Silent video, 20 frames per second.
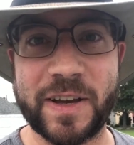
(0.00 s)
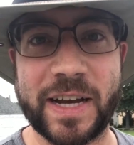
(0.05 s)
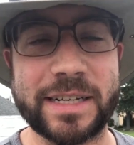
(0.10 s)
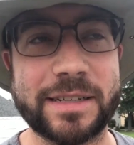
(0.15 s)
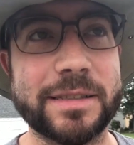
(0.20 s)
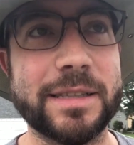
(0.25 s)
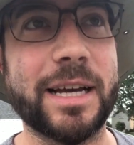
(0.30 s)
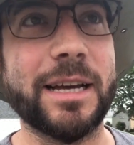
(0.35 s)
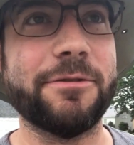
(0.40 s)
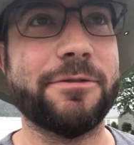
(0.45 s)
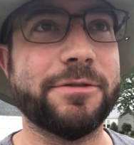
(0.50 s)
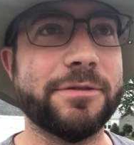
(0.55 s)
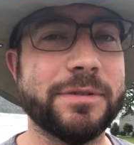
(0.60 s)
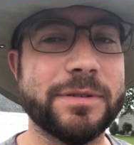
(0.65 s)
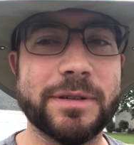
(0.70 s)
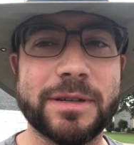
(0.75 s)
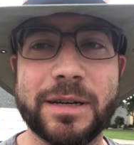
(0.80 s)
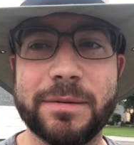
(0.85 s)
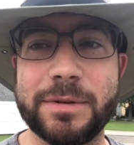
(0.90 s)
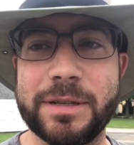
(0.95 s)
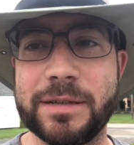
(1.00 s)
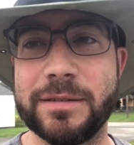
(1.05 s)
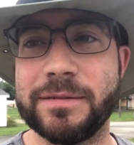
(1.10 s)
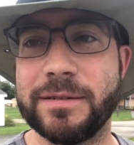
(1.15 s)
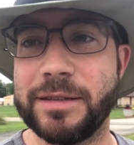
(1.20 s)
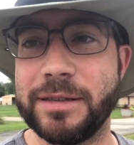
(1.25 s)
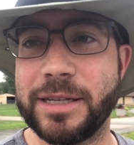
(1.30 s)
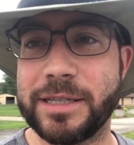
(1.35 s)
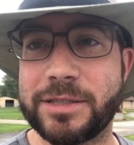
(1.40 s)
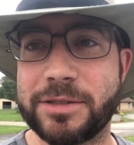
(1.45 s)
back to life. I mean,
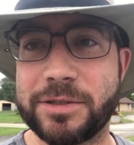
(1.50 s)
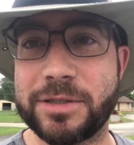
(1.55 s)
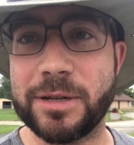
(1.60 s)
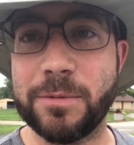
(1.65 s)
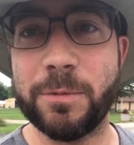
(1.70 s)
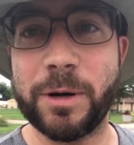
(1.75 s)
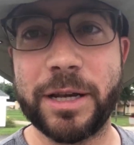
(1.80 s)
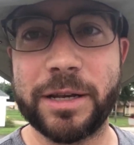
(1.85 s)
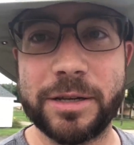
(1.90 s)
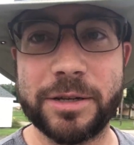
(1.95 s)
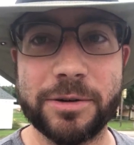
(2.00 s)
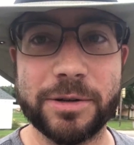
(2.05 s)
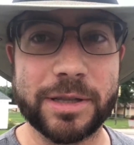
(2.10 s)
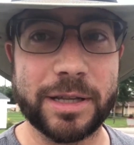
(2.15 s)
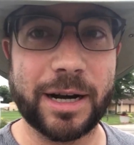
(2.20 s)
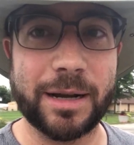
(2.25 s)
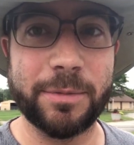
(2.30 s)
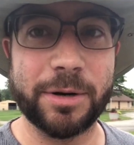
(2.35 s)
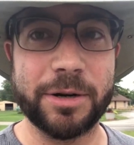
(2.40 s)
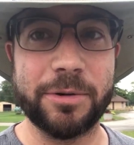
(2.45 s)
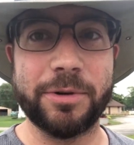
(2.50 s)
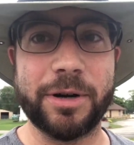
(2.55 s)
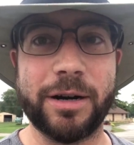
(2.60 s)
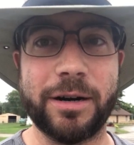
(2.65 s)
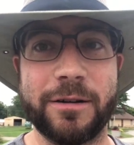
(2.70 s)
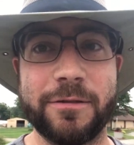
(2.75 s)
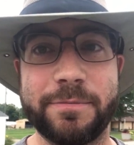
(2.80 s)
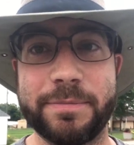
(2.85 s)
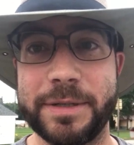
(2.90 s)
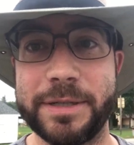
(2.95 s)
unless there's some way to do it that I'm
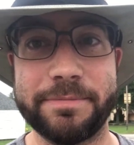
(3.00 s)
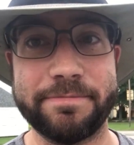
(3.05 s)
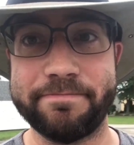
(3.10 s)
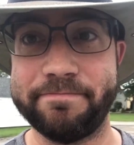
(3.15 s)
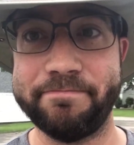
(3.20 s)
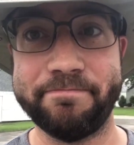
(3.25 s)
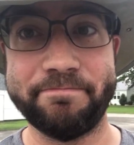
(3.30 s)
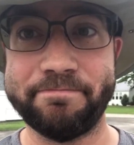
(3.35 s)
unaware of, but